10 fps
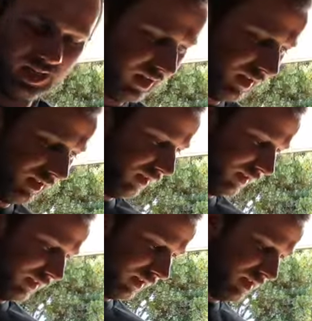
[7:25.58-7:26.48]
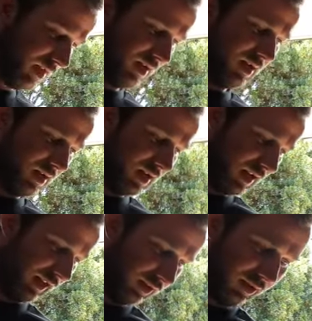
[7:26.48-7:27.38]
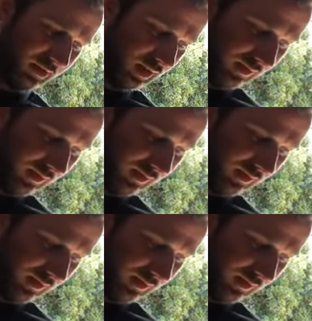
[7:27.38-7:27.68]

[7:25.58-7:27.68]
together so it's a solid